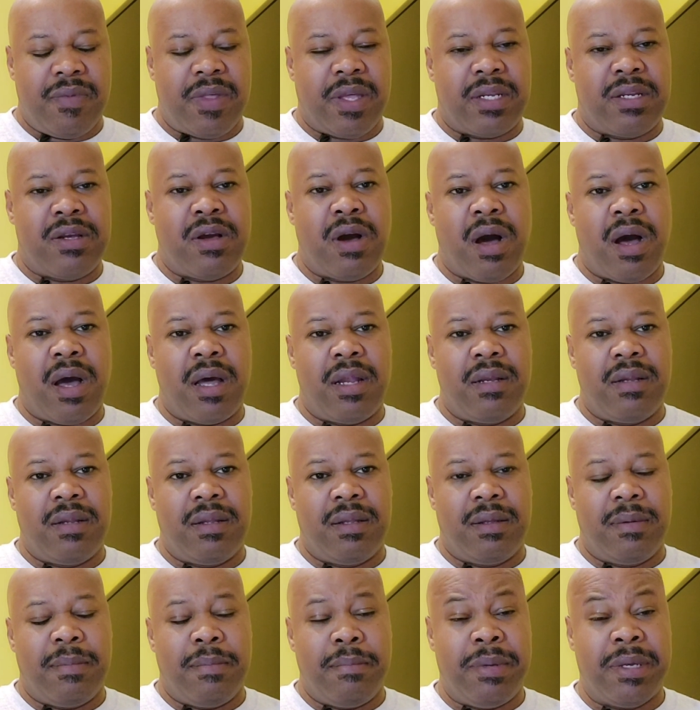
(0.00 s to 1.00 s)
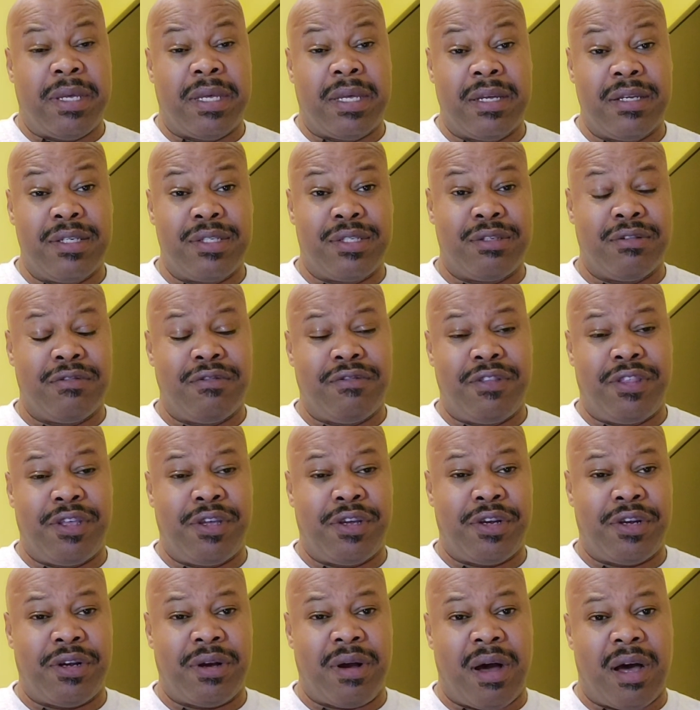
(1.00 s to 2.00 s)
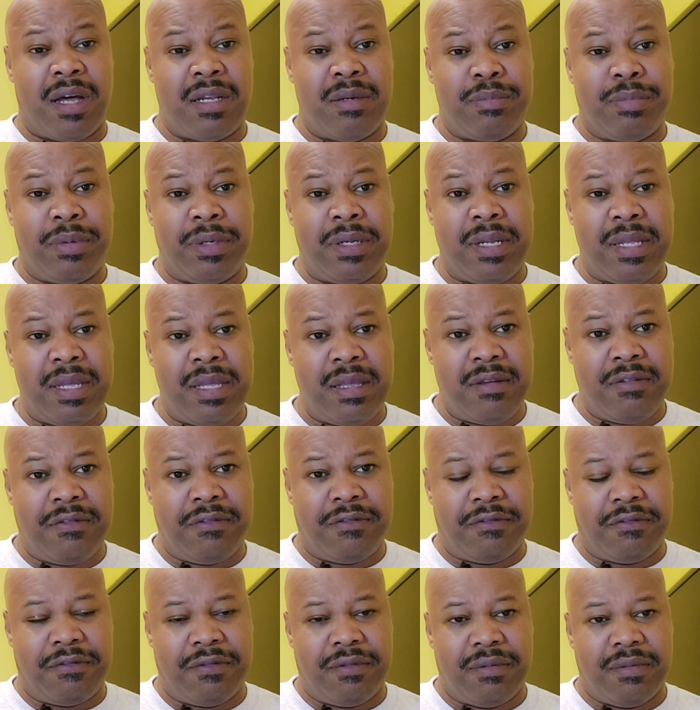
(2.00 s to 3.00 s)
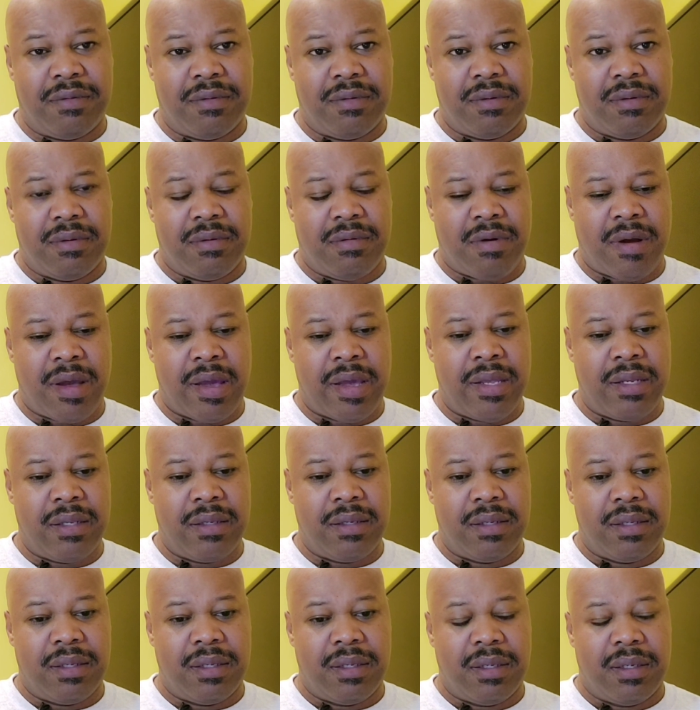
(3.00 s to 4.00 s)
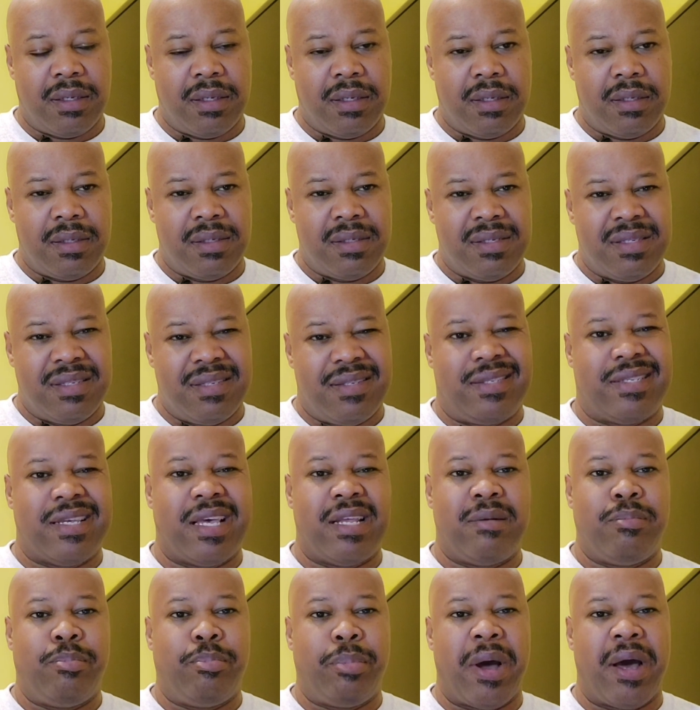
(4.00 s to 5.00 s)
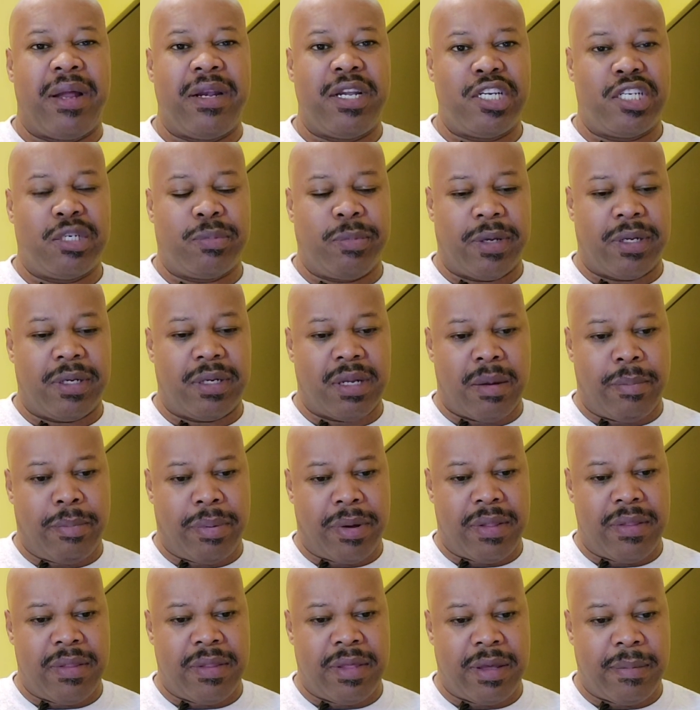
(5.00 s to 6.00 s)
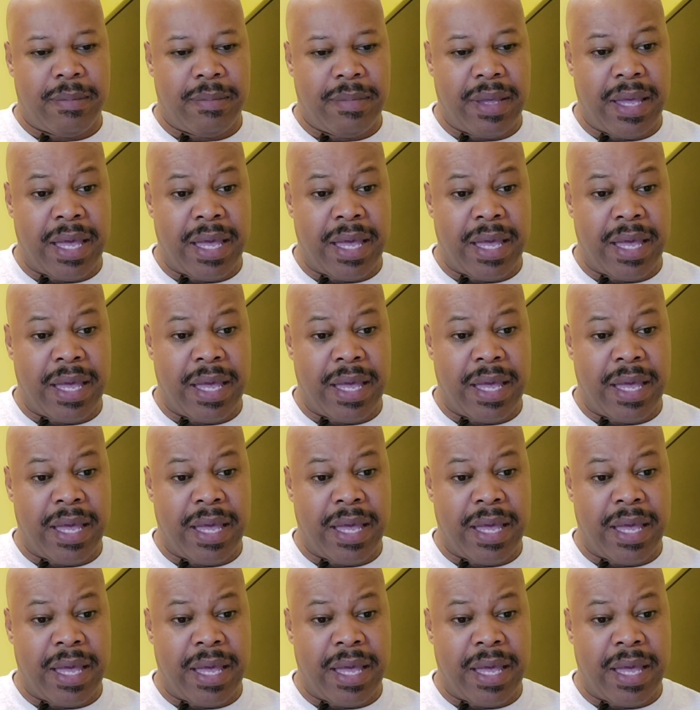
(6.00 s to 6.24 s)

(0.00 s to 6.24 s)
God, because of their unbelief, right, send punishment upon them.